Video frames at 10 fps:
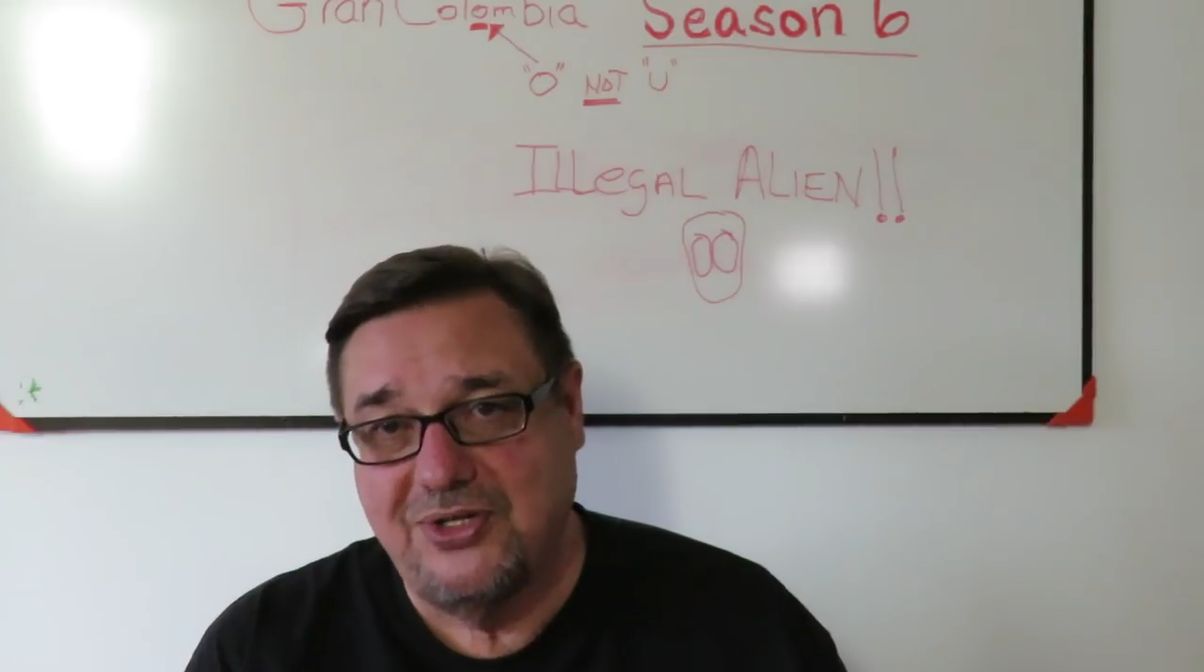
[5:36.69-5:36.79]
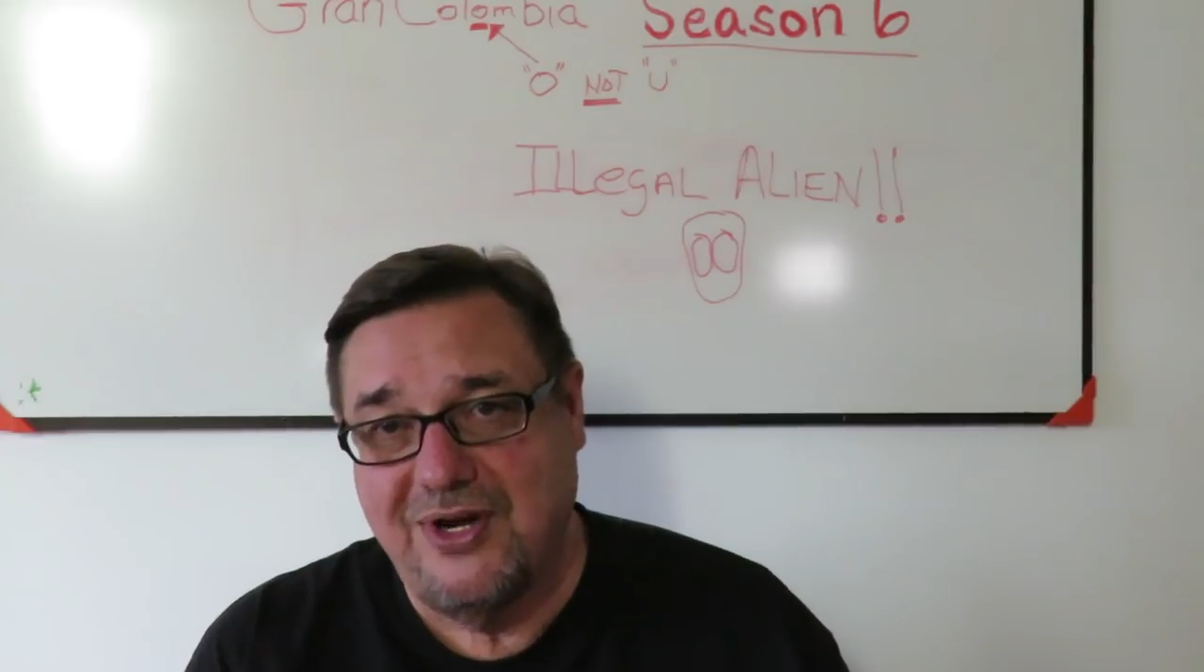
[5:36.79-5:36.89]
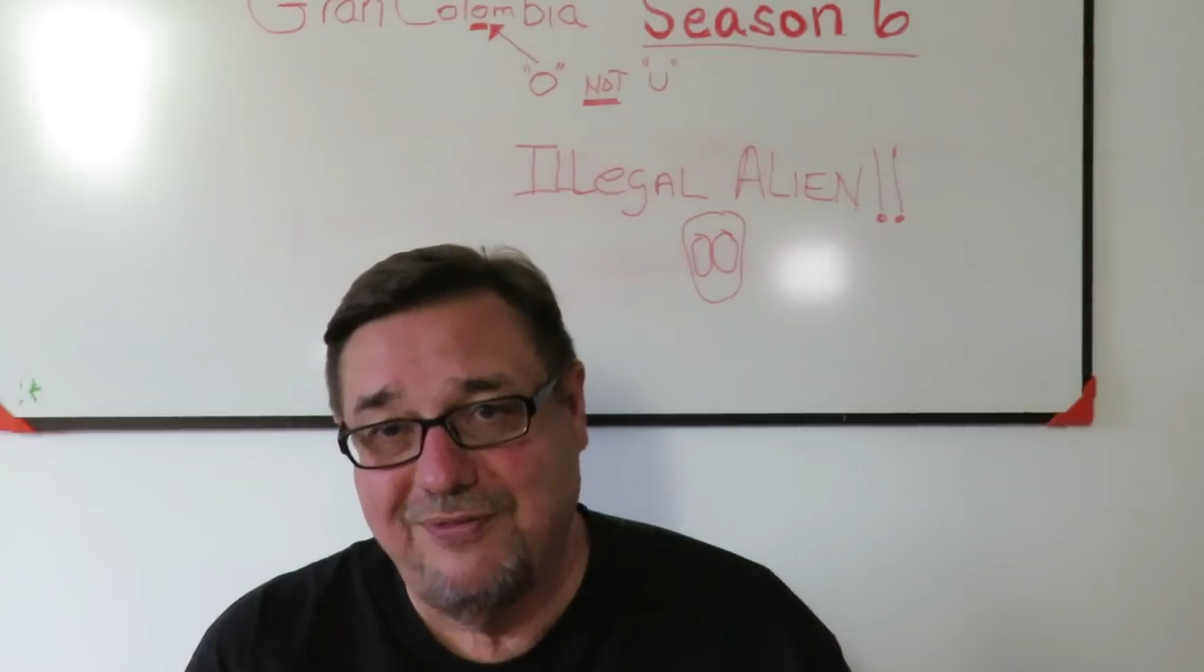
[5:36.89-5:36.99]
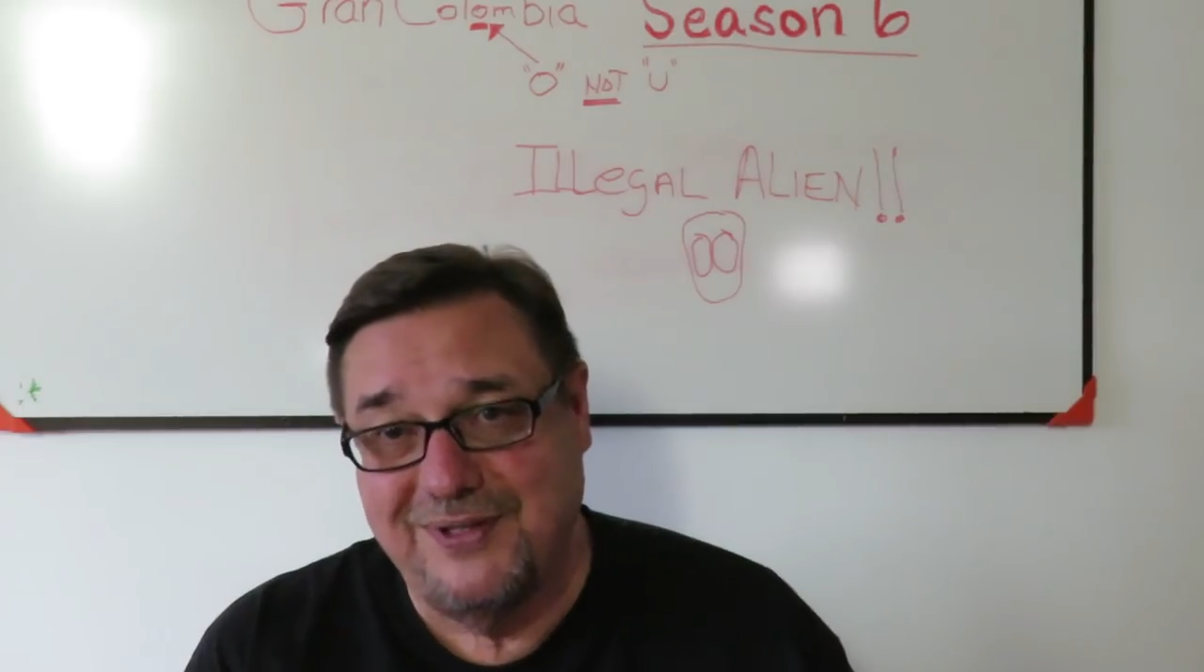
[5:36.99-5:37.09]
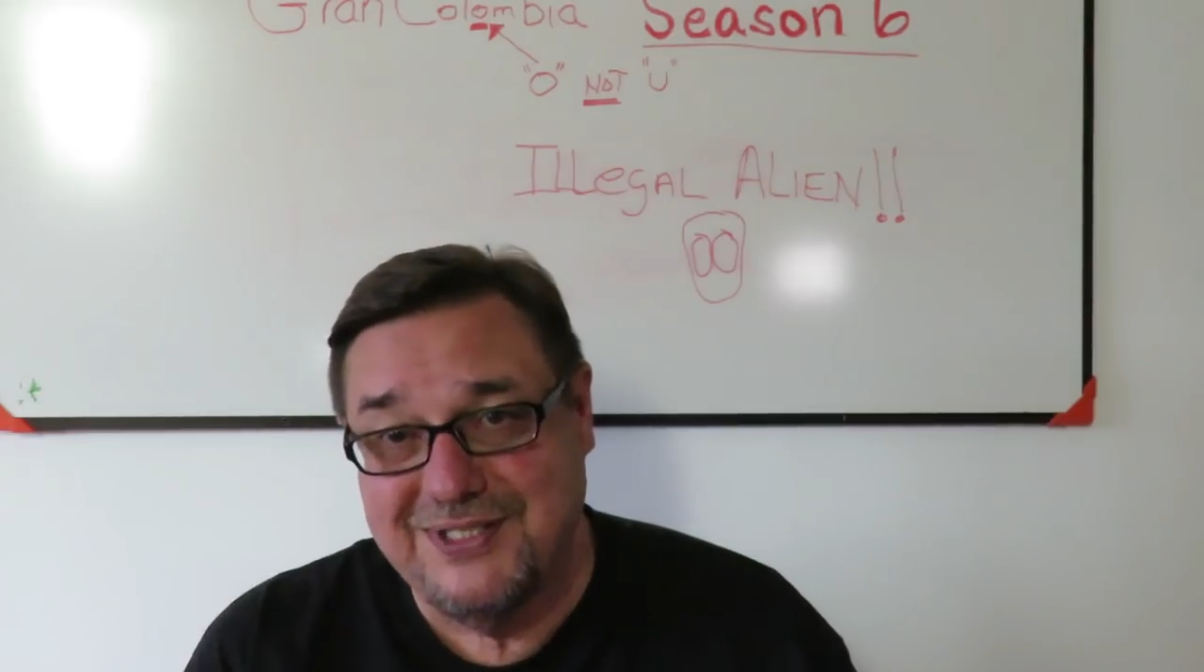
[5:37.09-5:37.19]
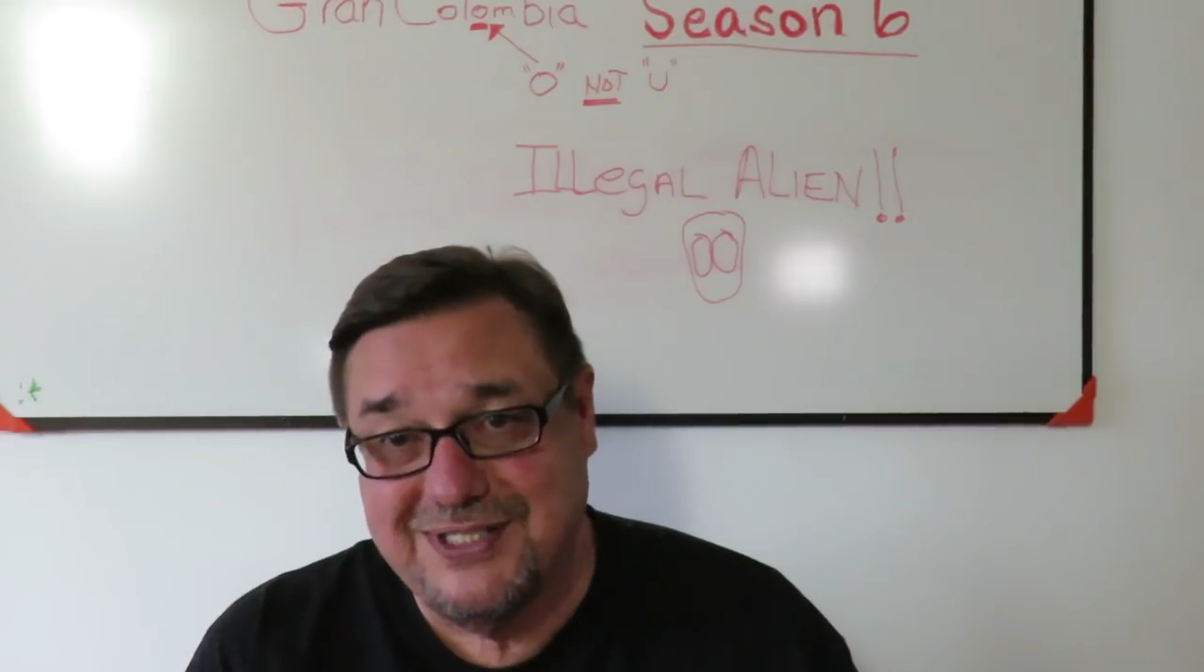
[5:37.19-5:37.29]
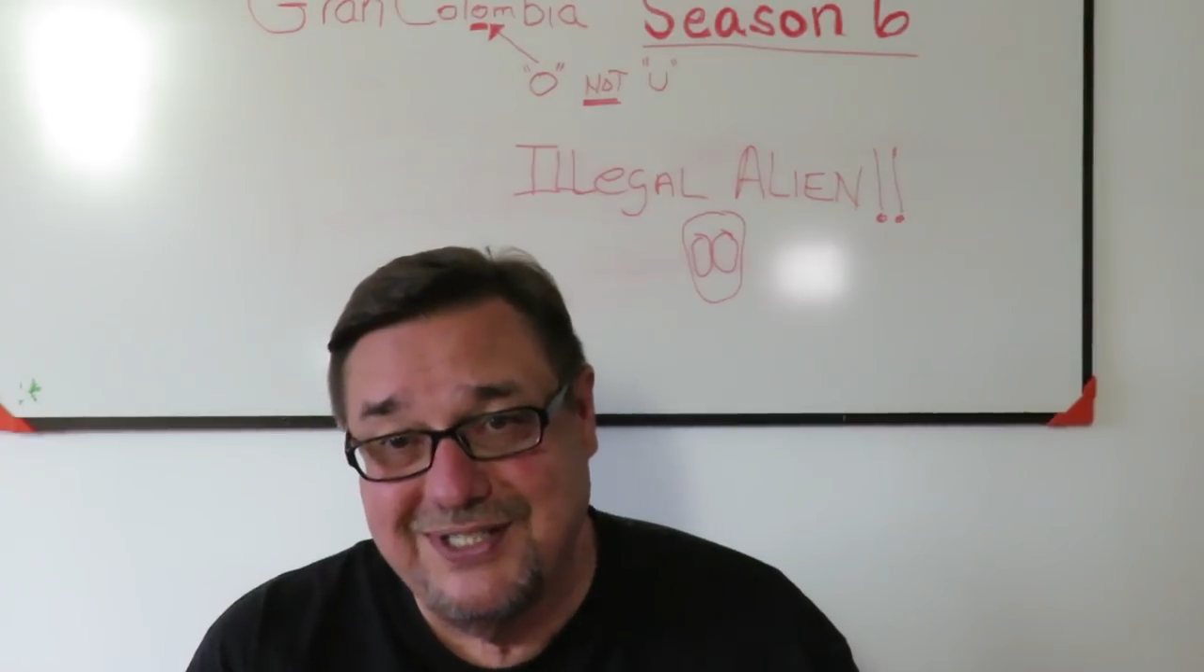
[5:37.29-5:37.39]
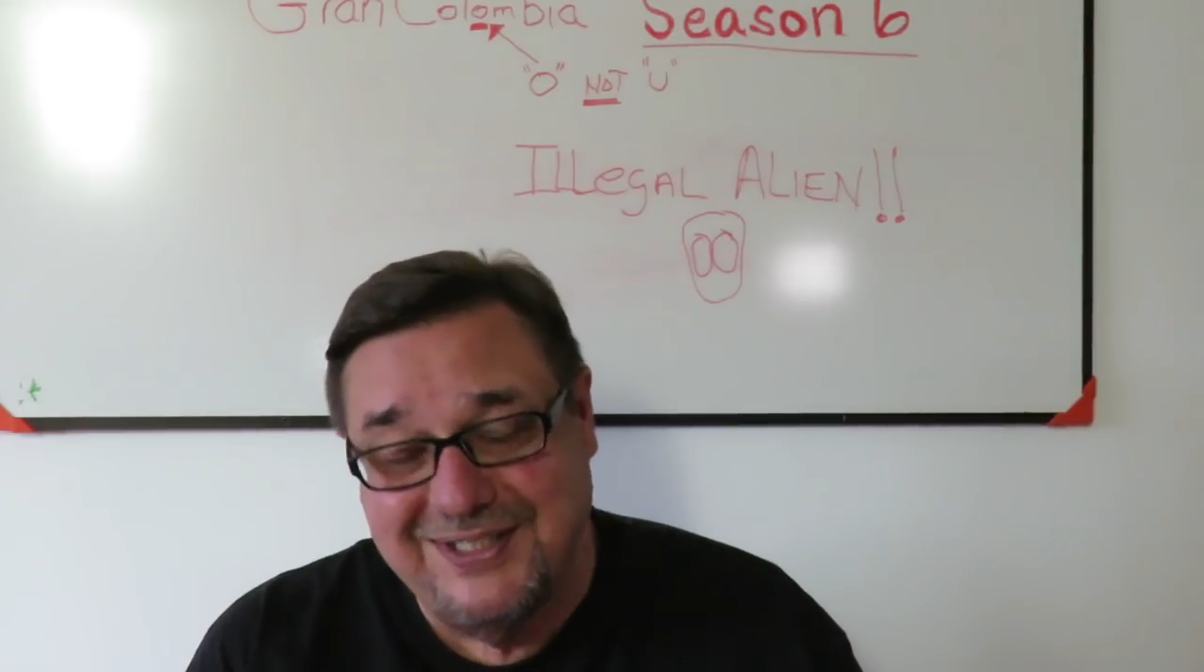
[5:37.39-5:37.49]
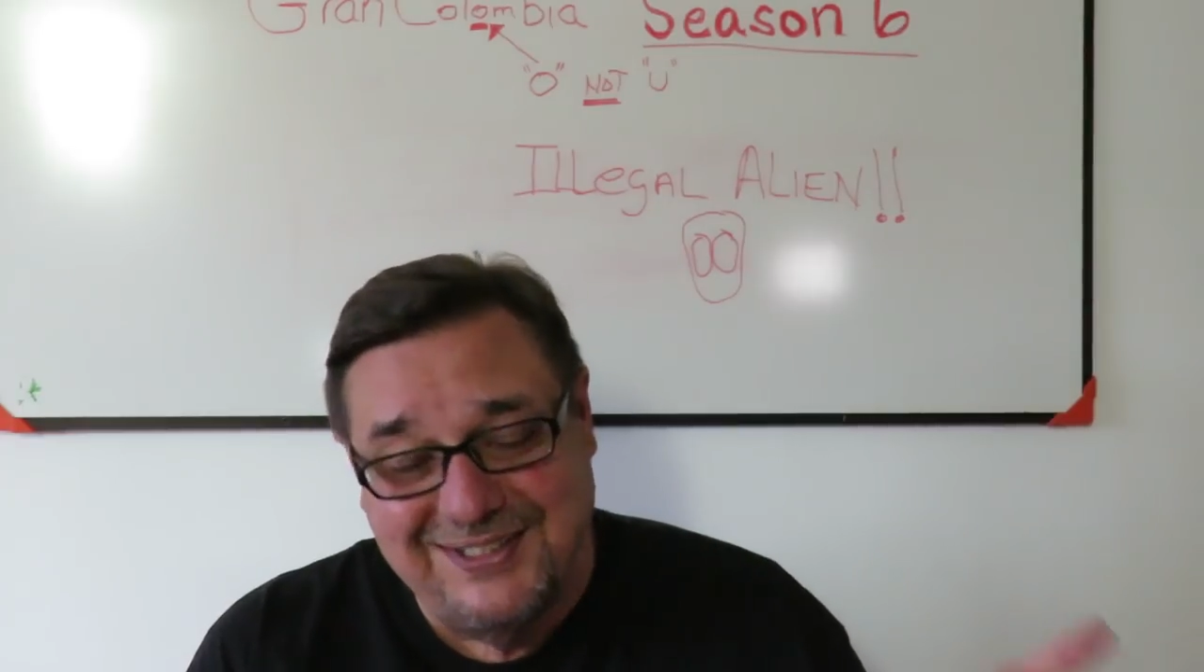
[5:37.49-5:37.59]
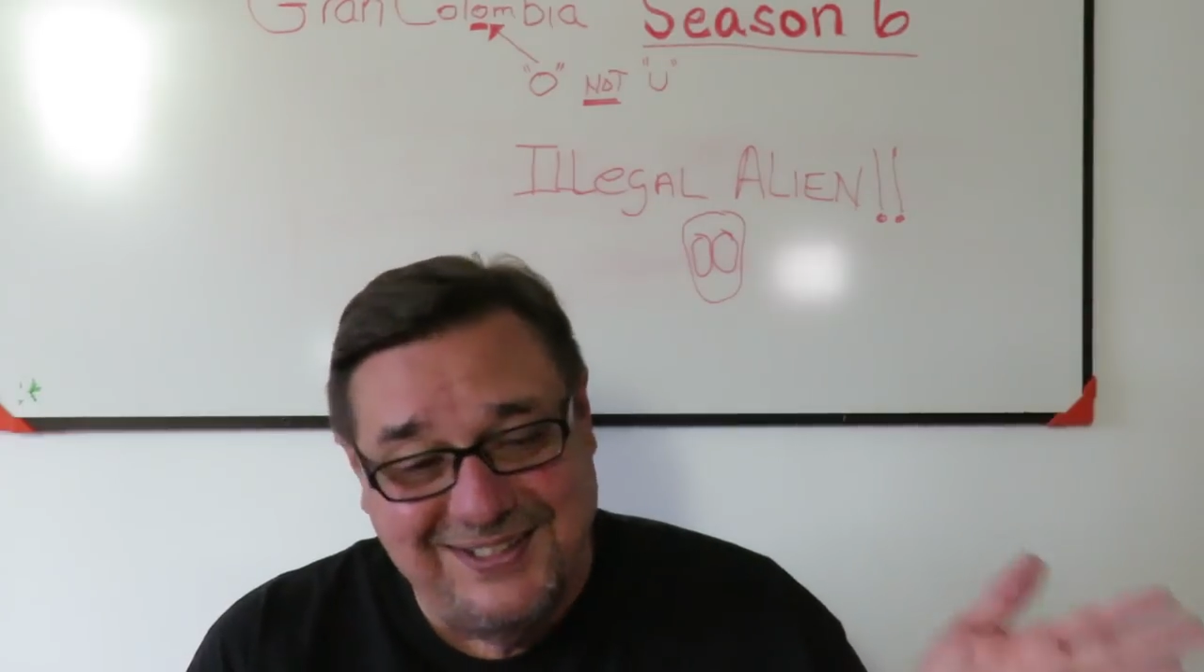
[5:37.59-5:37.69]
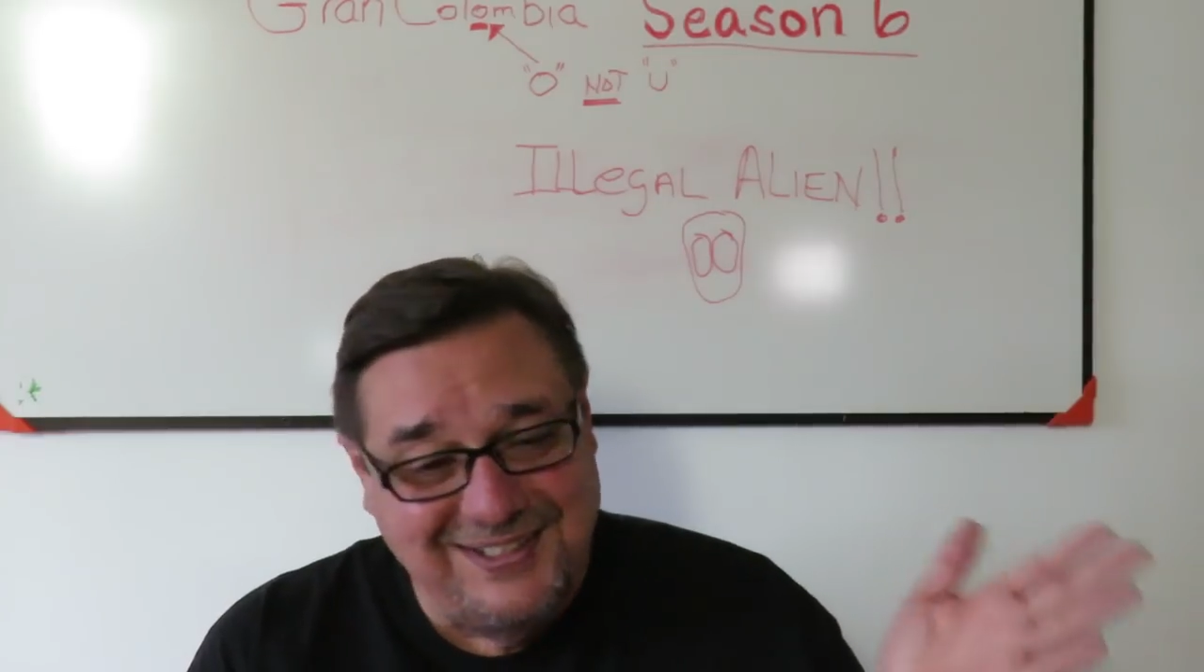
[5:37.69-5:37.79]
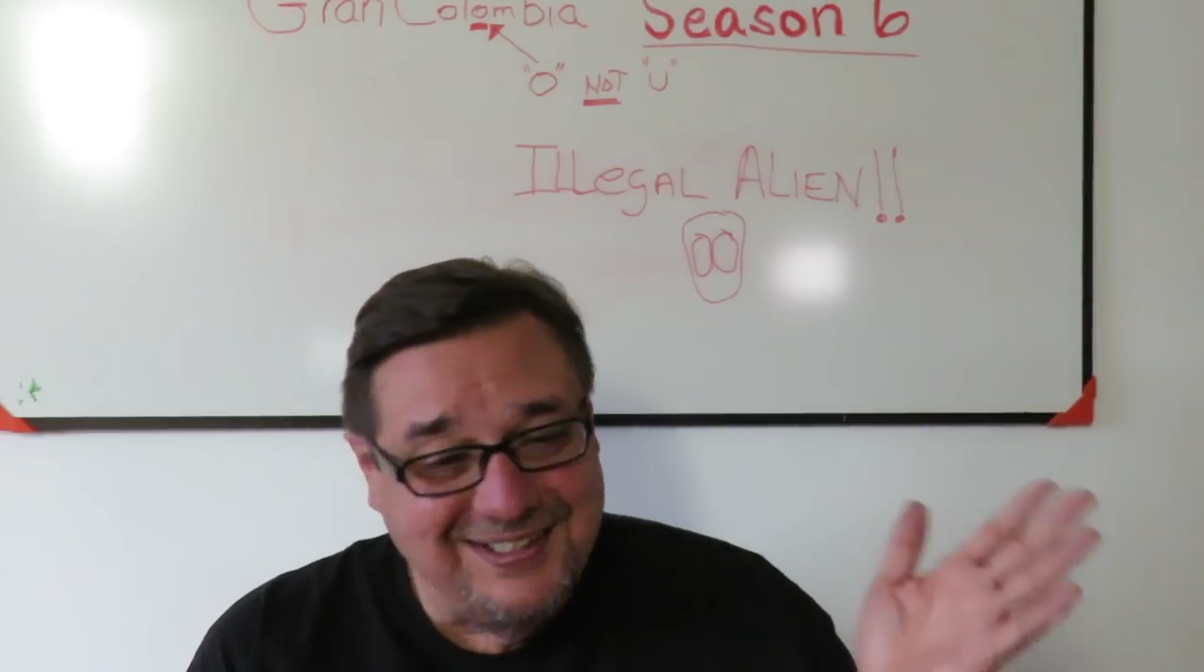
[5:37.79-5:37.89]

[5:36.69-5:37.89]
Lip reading: office.